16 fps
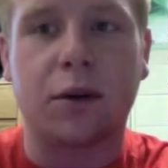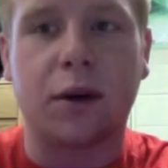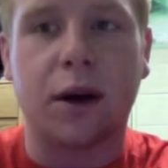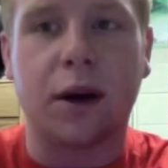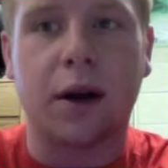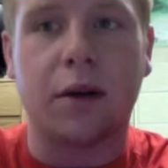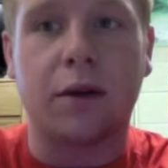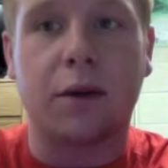
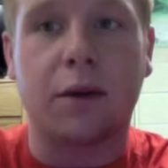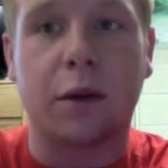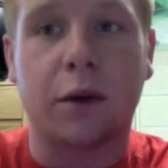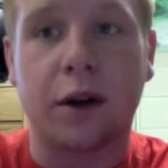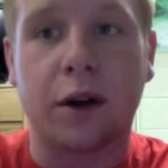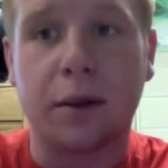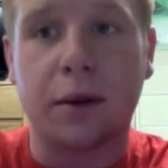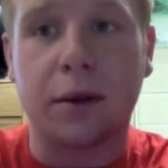get 4
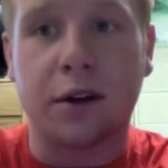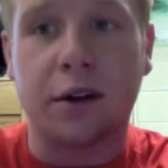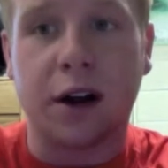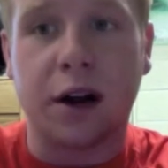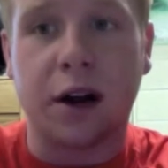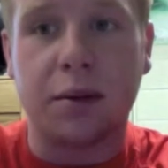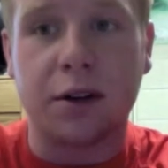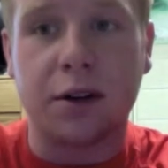rainbows
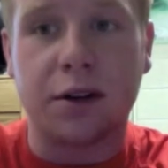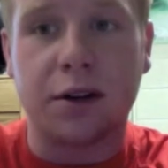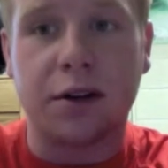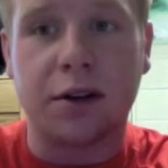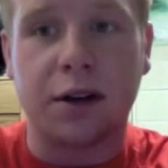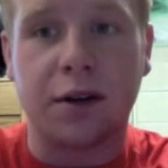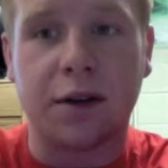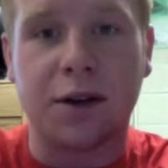accomplished,
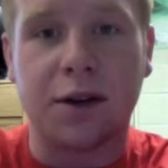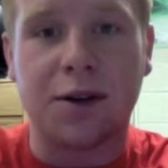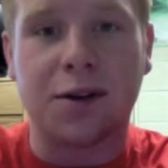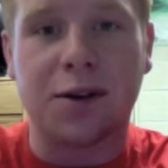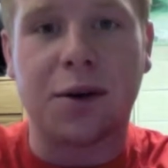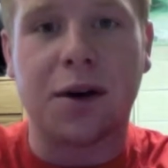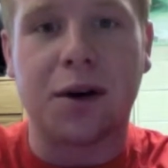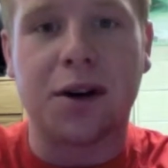even though it was
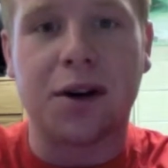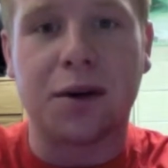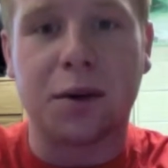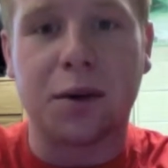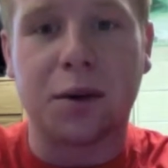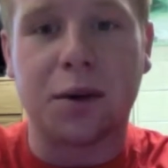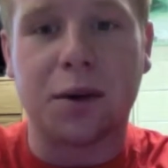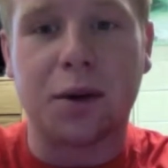quite
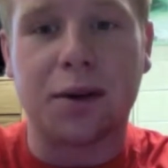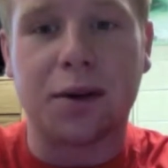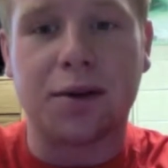difficult